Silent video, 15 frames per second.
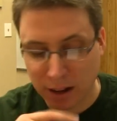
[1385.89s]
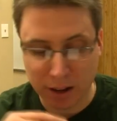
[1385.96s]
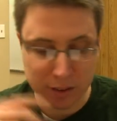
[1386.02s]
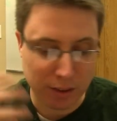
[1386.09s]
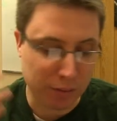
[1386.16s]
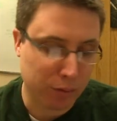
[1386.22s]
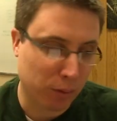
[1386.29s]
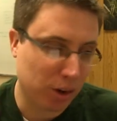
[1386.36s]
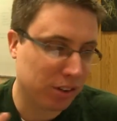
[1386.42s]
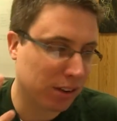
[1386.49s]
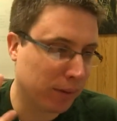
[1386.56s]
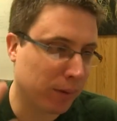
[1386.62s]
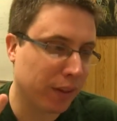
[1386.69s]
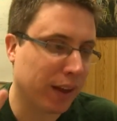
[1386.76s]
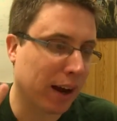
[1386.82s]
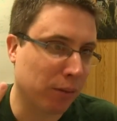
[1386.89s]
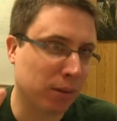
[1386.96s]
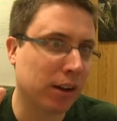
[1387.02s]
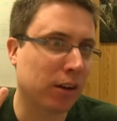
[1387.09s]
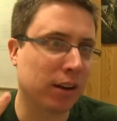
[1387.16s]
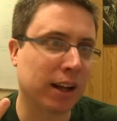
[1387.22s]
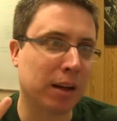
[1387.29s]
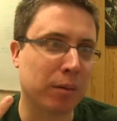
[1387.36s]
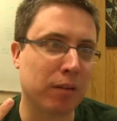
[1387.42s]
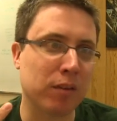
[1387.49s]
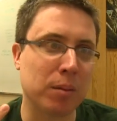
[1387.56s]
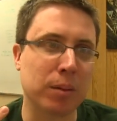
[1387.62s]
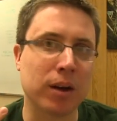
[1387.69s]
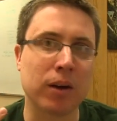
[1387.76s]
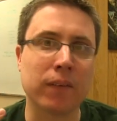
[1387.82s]
And unfortunately, the one thing I really don't like
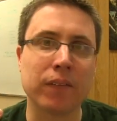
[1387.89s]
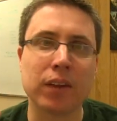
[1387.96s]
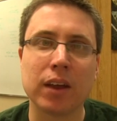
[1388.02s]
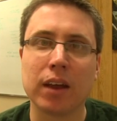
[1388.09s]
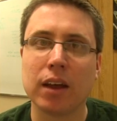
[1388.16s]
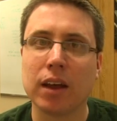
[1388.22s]
about Vimeo,